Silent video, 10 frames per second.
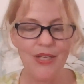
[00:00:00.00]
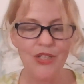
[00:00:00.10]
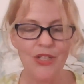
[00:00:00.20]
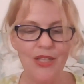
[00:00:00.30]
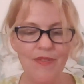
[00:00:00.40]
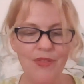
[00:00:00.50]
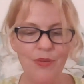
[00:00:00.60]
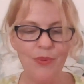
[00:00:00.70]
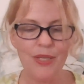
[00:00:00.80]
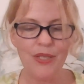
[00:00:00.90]
She left
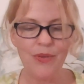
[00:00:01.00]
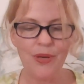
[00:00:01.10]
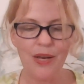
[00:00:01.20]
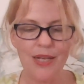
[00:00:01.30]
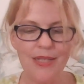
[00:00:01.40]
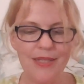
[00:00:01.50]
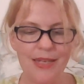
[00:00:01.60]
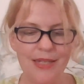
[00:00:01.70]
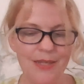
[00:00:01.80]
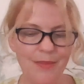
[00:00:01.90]
the window, and I
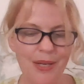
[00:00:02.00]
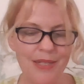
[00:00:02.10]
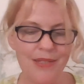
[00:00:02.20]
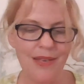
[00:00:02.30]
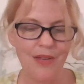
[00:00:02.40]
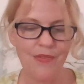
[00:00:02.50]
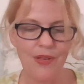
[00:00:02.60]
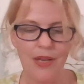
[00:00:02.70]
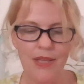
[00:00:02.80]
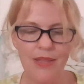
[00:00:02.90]
said to myself,
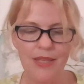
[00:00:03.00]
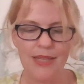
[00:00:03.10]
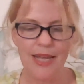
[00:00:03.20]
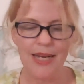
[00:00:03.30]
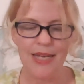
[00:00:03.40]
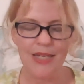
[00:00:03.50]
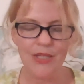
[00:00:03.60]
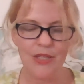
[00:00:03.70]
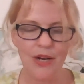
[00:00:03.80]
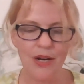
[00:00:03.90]
"The lady
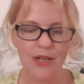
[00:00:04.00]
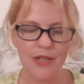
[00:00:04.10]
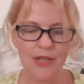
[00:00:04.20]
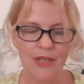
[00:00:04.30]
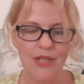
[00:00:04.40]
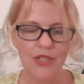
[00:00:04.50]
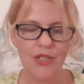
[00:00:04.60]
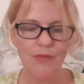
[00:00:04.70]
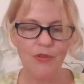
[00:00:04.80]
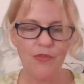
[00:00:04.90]
is dark."
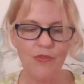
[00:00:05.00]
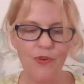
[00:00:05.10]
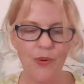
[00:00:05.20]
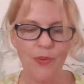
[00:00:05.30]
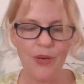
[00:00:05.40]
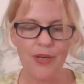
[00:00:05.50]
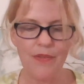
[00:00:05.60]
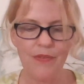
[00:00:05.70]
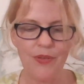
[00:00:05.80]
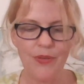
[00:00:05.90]
She moved forward
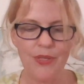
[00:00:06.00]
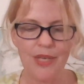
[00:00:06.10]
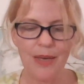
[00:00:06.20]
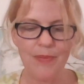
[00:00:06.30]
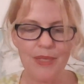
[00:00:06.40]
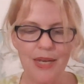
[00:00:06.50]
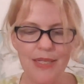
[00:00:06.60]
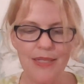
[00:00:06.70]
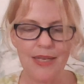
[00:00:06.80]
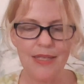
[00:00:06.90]
a few steps, and I
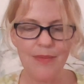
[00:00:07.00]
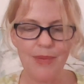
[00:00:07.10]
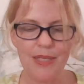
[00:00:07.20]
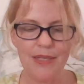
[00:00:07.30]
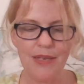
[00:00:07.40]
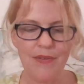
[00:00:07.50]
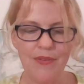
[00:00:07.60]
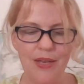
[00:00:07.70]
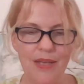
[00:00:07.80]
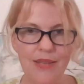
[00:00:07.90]
said to myself,
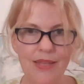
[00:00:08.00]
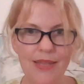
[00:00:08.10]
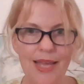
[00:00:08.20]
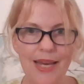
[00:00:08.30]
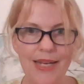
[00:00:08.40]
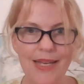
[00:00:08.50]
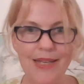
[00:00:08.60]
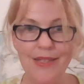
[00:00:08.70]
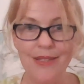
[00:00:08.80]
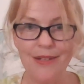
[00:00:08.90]
"The lady
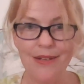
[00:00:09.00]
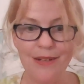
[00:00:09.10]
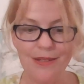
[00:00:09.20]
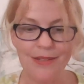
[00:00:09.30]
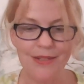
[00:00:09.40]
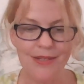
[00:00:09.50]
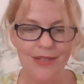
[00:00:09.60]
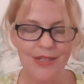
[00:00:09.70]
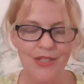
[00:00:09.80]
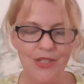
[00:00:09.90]
is young."
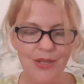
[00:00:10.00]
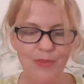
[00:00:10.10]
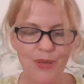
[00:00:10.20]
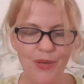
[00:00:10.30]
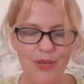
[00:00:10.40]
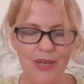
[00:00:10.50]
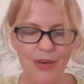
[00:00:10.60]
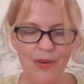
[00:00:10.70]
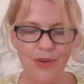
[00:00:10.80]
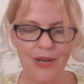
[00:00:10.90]
She appeared
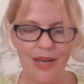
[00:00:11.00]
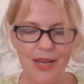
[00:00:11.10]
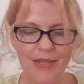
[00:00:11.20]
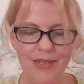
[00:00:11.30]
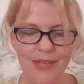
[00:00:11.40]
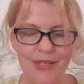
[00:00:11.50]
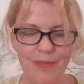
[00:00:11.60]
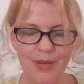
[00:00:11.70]
nearer, and I said to